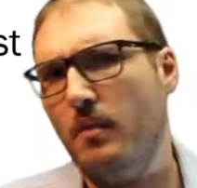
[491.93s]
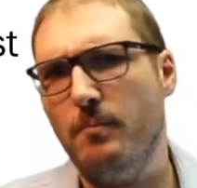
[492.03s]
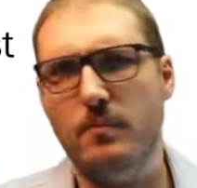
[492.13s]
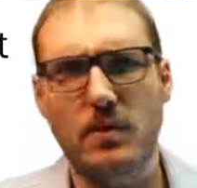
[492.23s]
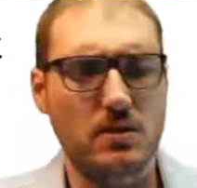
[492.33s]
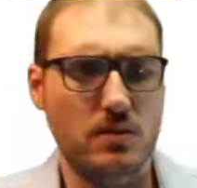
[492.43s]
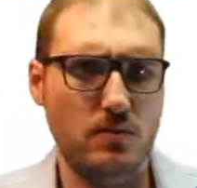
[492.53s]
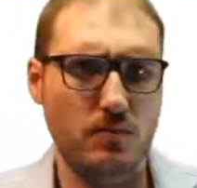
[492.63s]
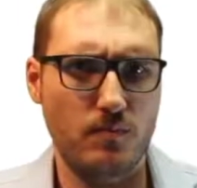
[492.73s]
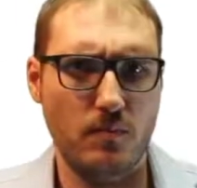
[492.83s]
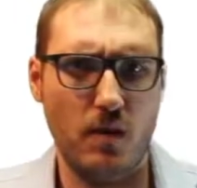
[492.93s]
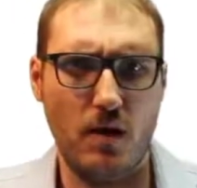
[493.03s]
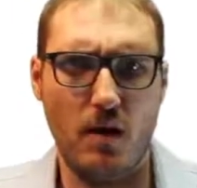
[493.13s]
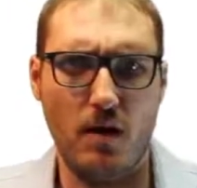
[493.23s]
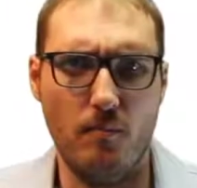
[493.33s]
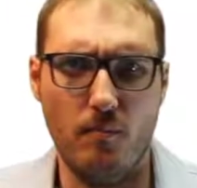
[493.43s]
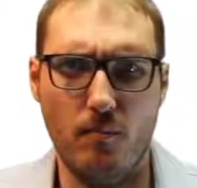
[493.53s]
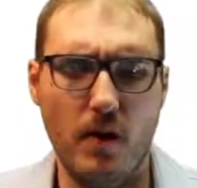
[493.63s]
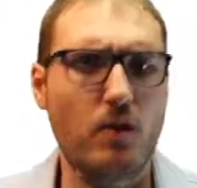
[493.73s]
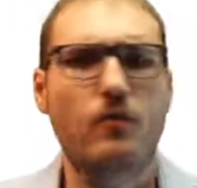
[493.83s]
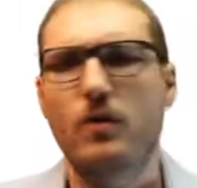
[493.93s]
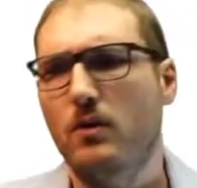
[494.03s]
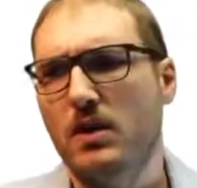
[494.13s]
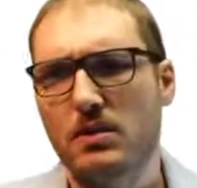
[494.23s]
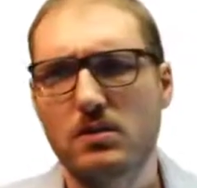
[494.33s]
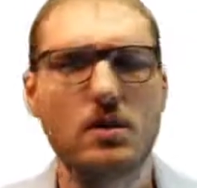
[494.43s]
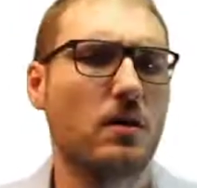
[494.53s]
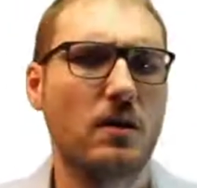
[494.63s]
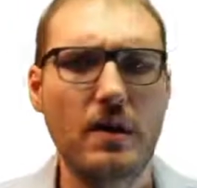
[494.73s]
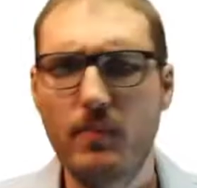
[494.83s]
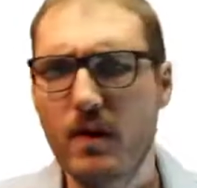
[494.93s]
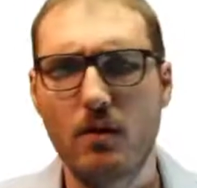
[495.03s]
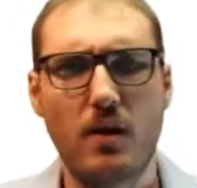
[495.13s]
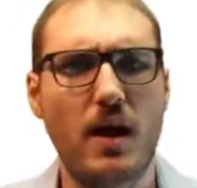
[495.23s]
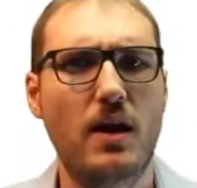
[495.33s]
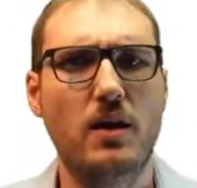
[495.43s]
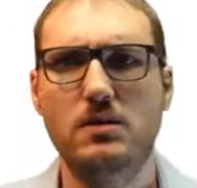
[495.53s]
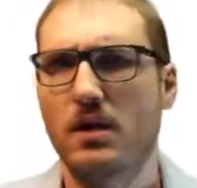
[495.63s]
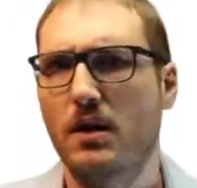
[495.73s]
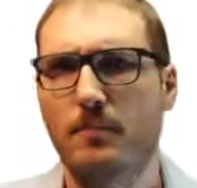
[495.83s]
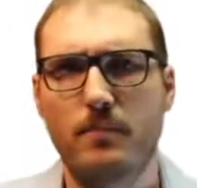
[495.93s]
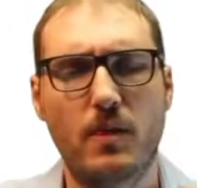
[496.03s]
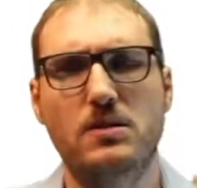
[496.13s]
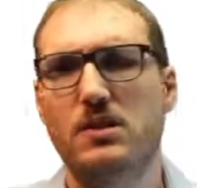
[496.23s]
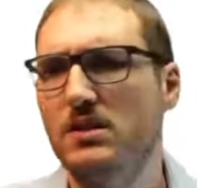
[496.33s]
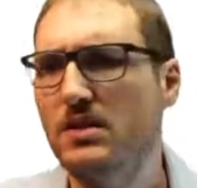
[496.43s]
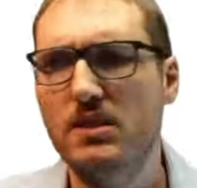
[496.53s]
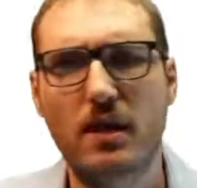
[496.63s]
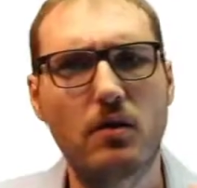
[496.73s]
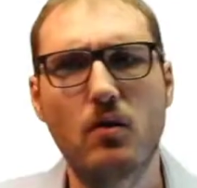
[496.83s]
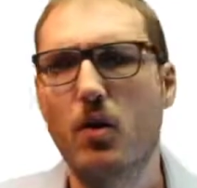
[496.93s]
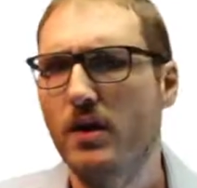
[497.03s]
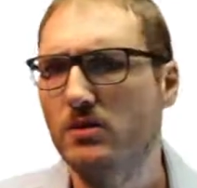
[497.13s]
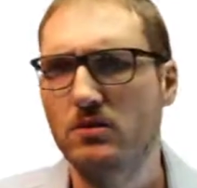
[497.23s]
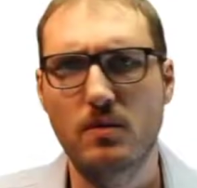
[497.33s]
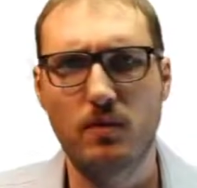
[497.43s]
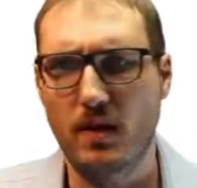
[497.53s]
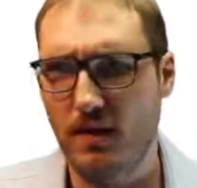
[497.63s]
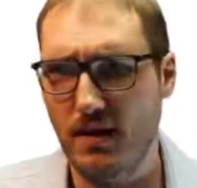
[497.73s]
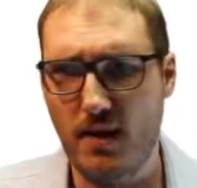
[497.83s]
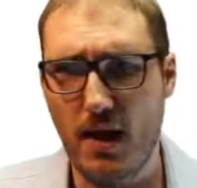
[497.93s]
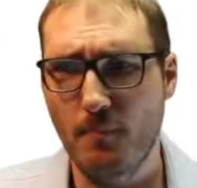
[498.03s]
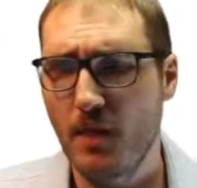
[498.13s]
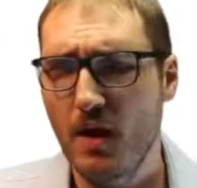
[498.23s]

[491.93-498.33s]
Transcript: this microphone is clipping or has a 60 cycle noise or something like that.